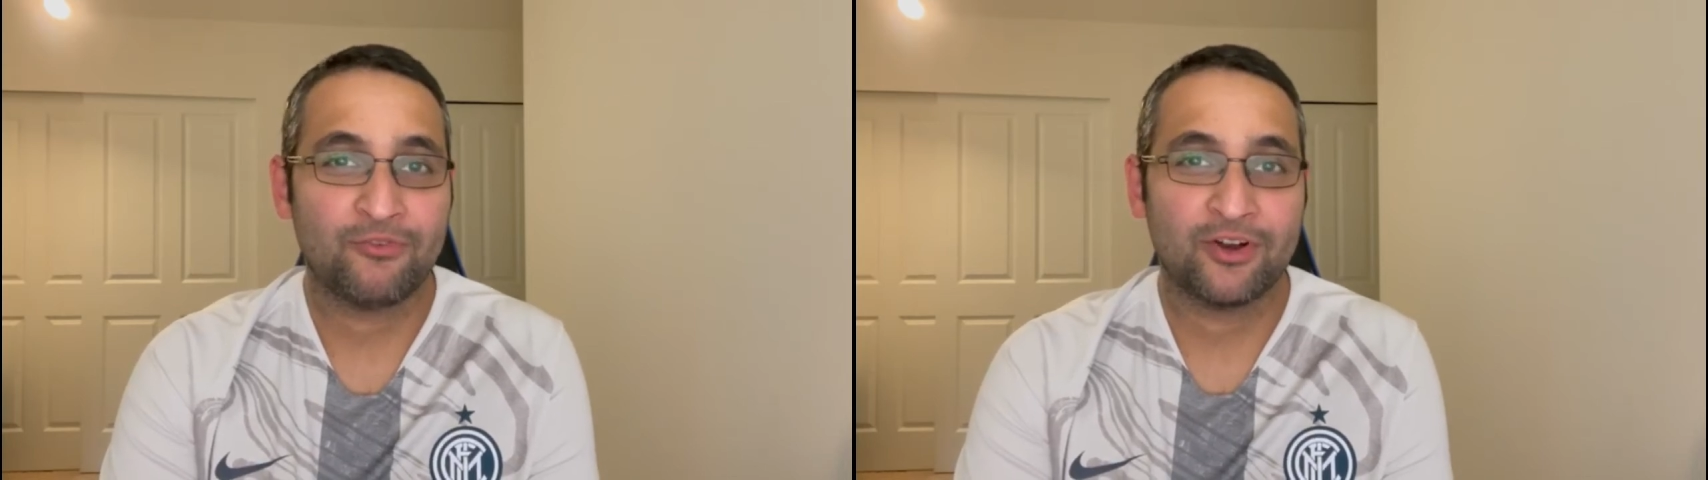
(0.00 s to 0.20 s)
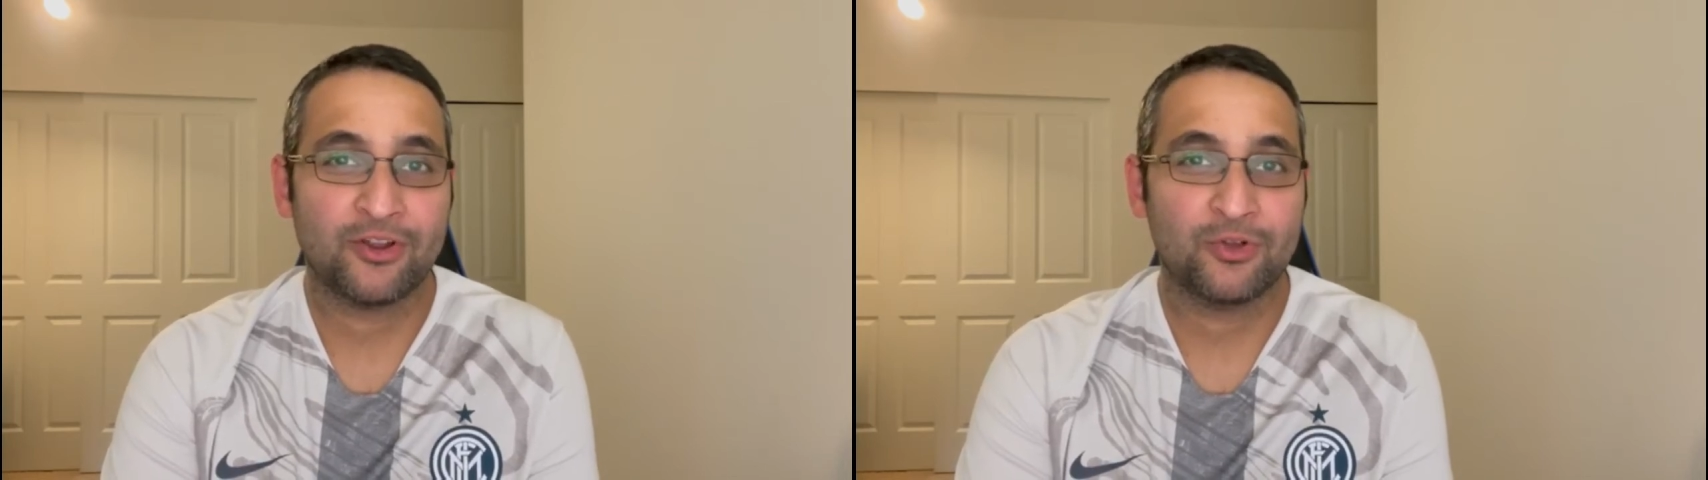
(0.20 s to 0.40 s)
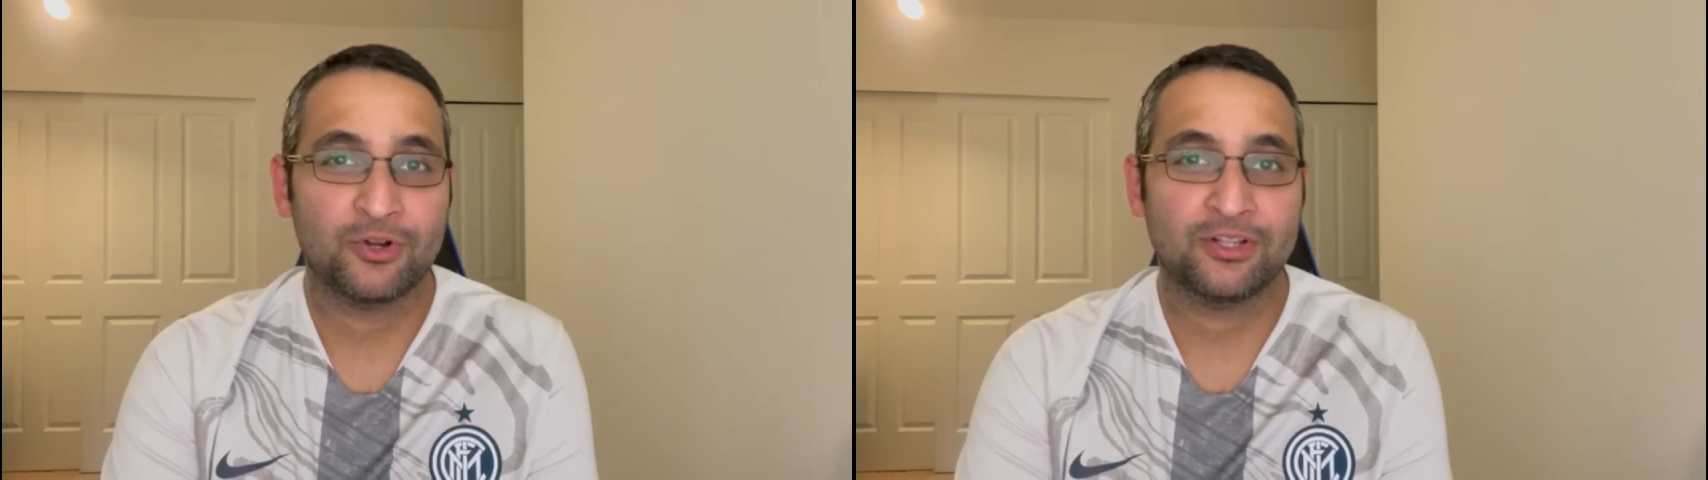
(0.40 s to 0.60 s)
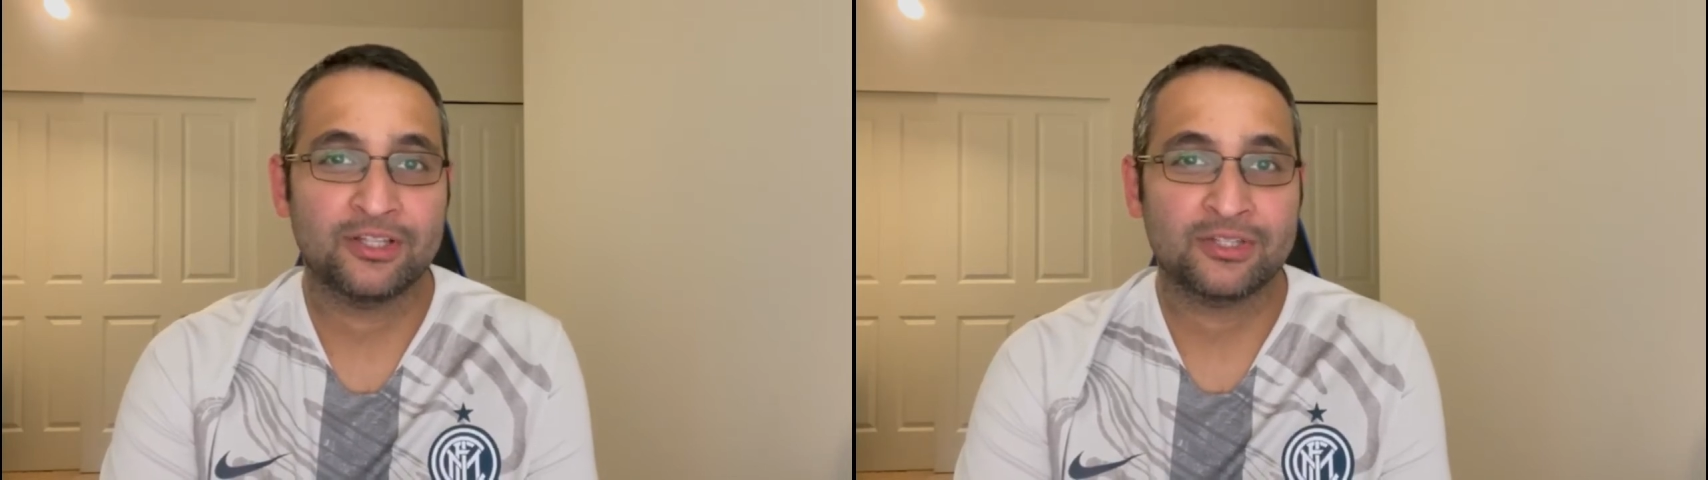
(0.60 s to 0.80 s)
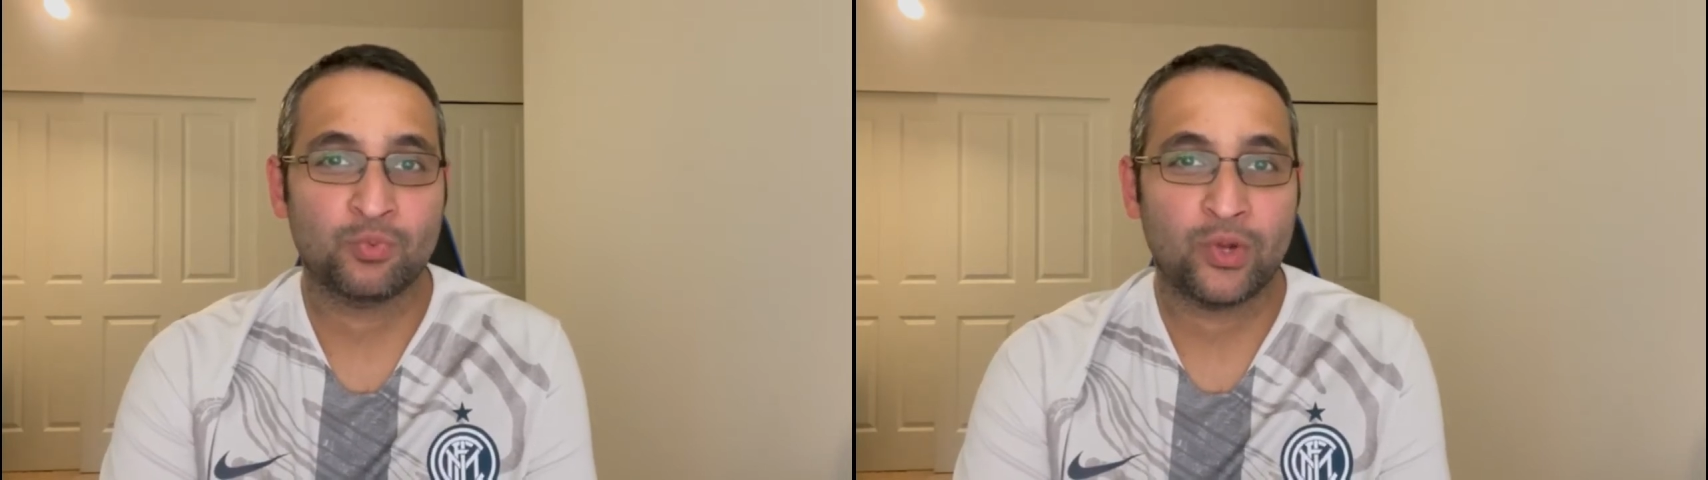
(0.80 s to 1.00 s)
very good in
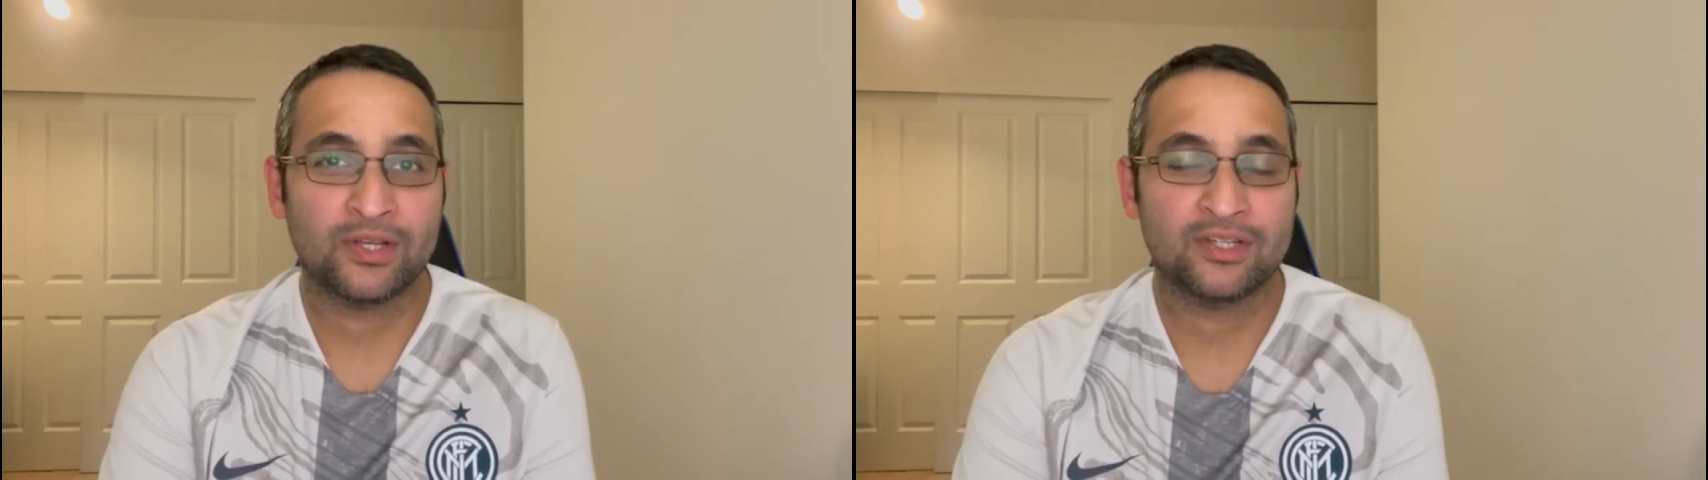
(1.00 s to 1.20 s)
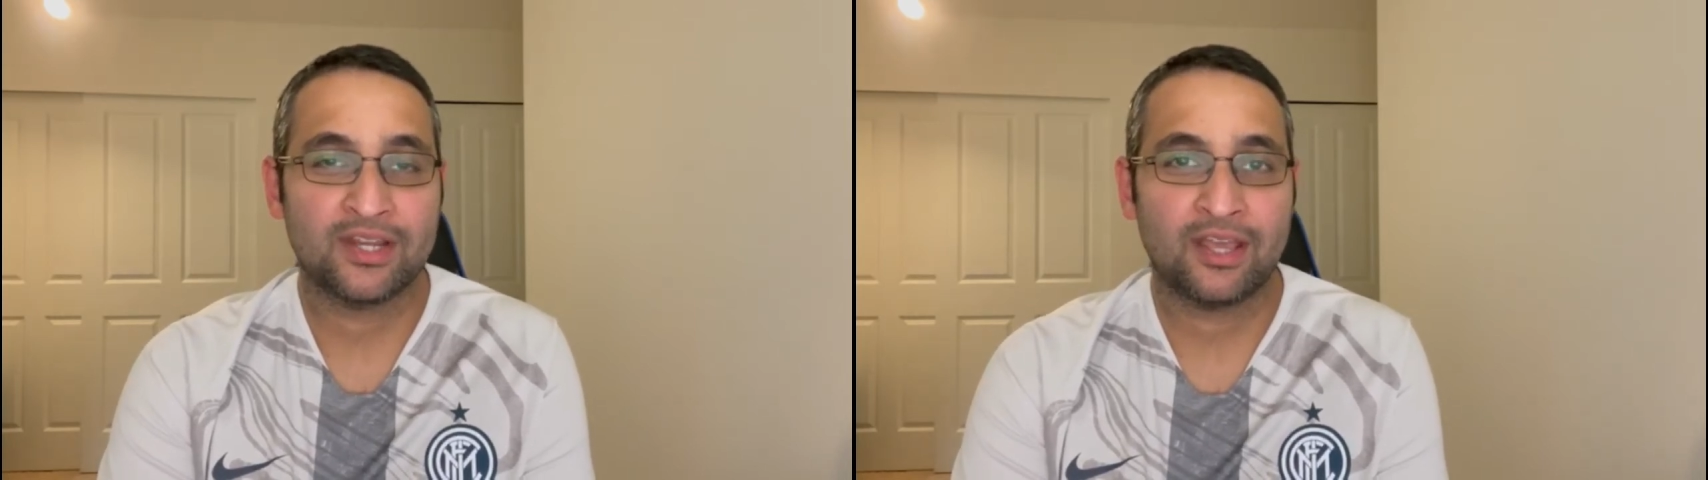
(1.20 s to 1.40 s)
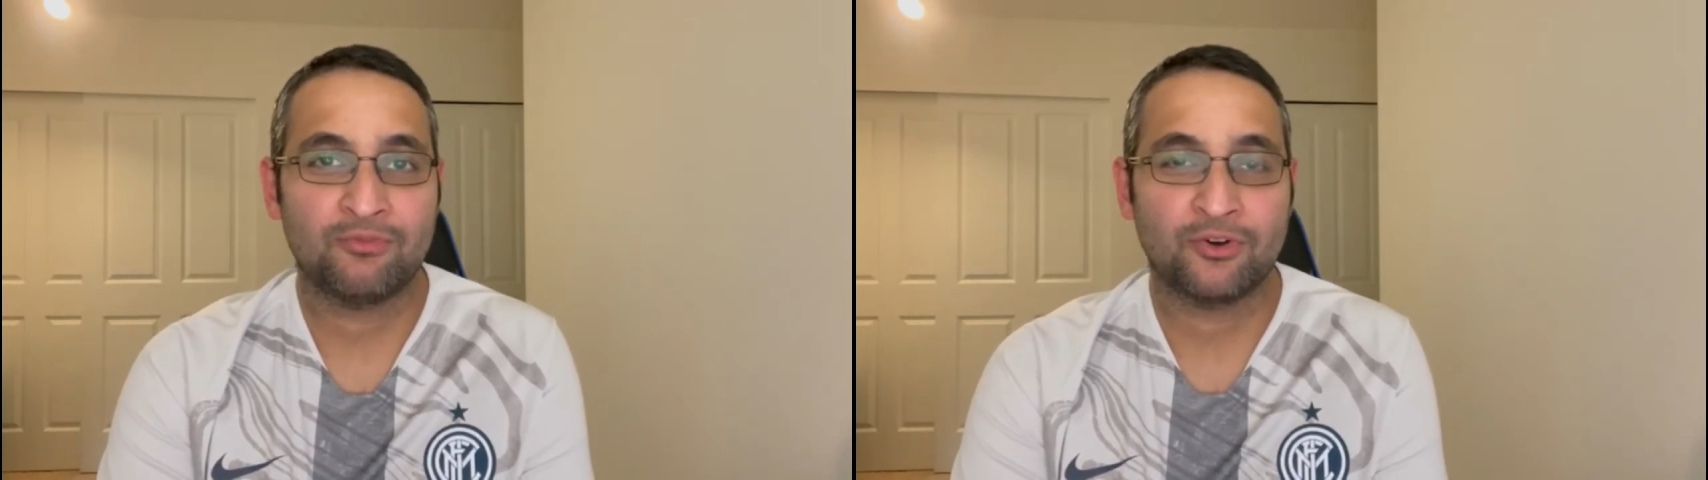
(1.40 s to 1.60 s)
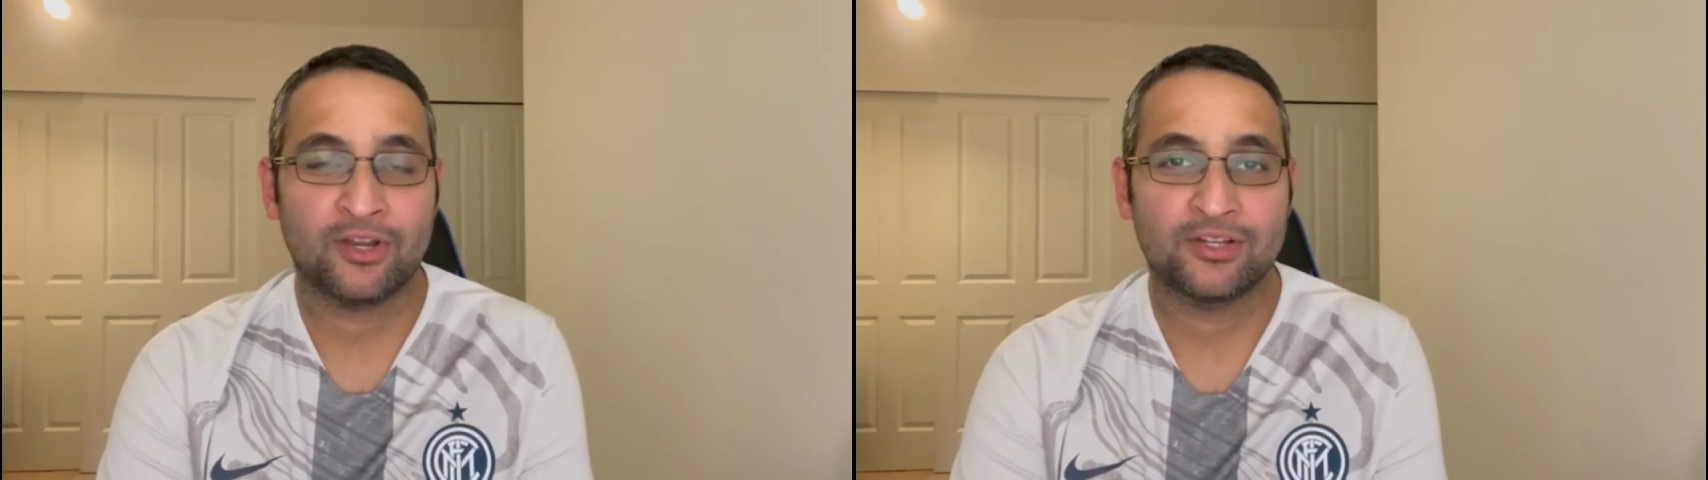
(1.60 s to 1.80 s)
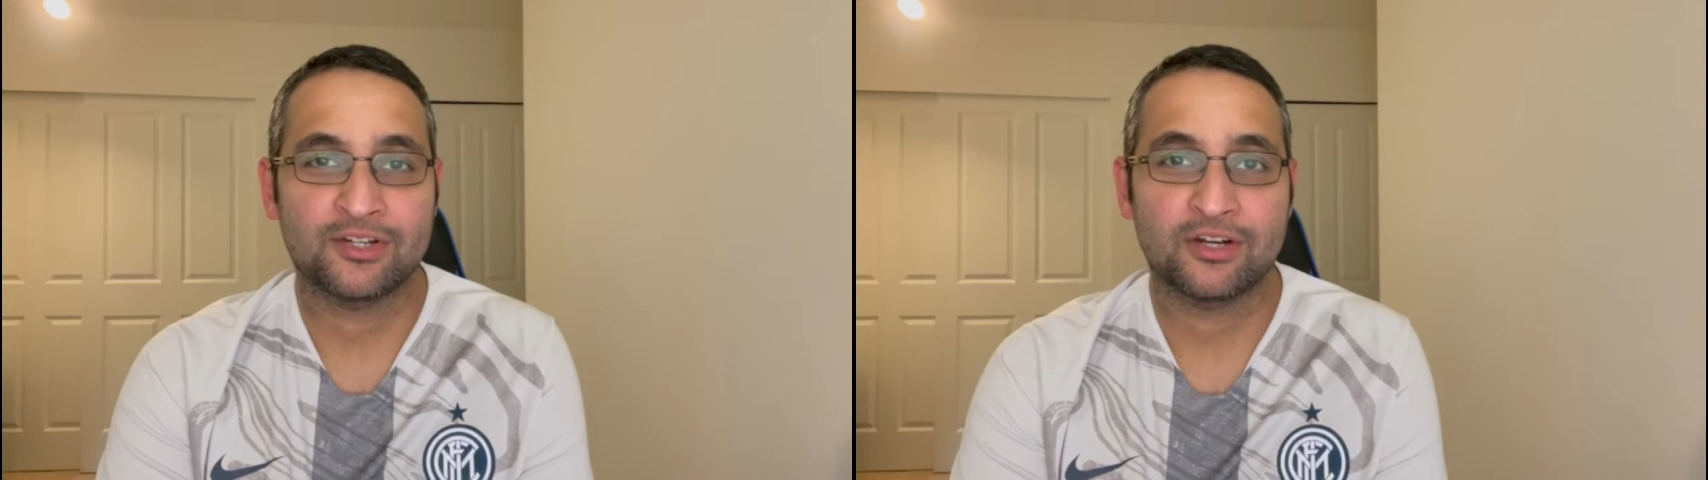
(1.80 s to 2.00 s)
this win today for
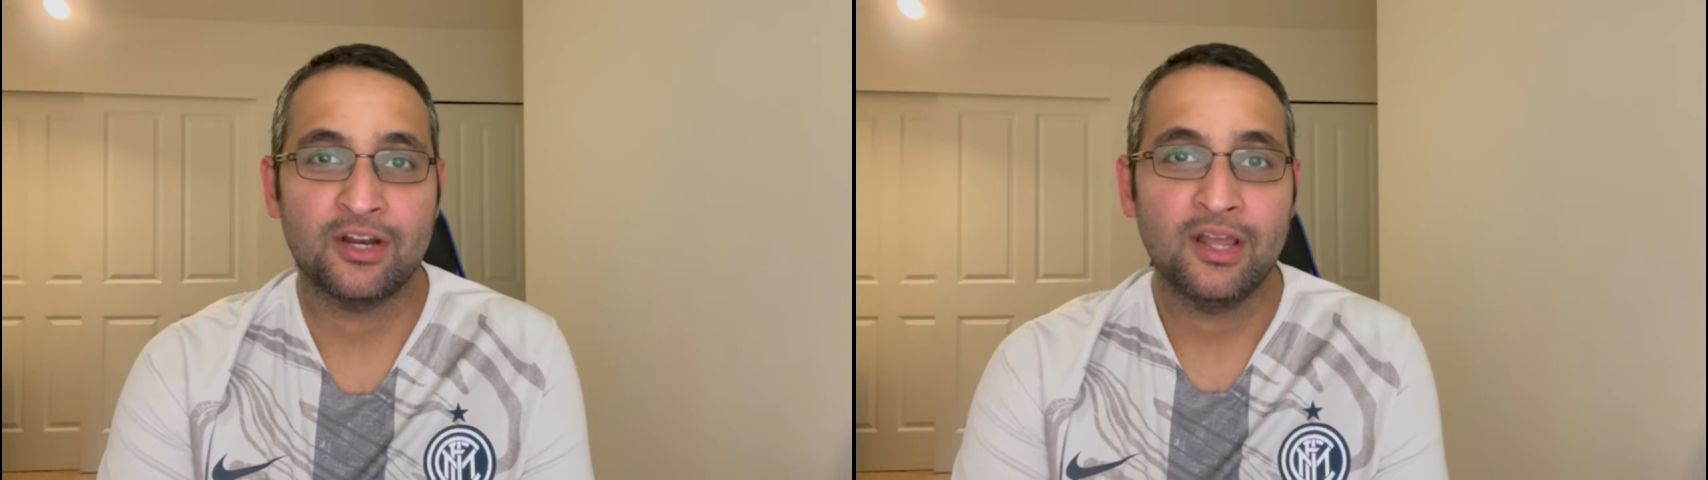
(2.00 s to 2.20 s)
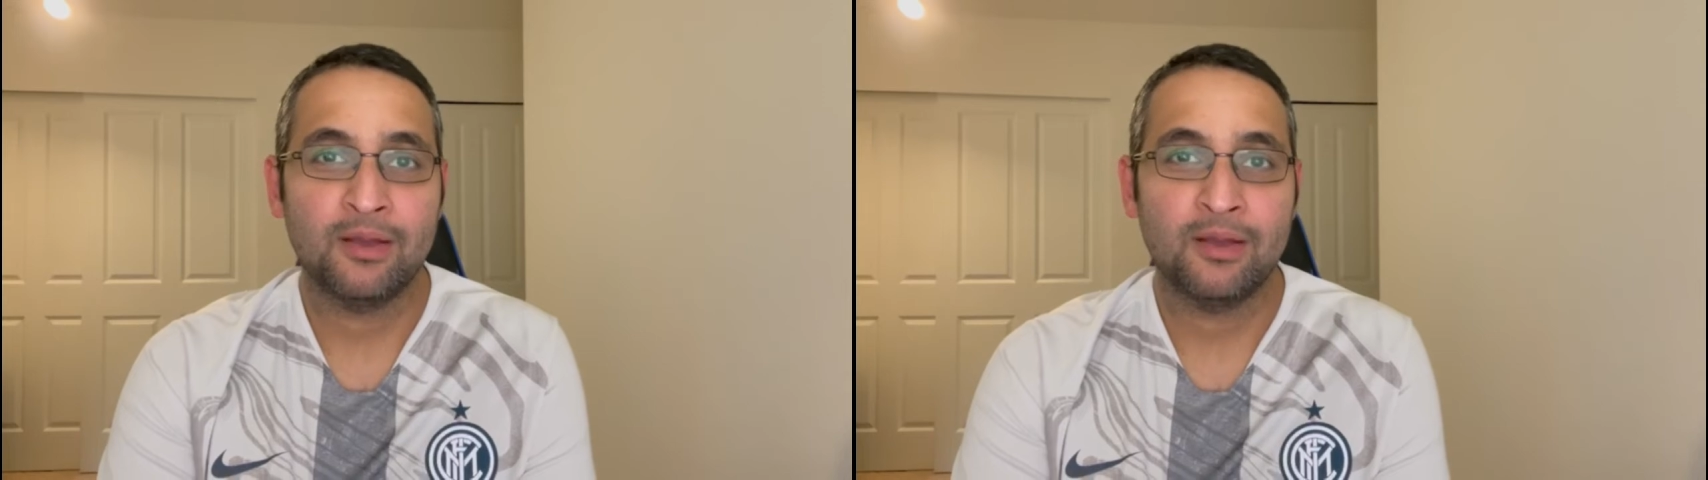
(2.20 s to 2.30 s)
Inter.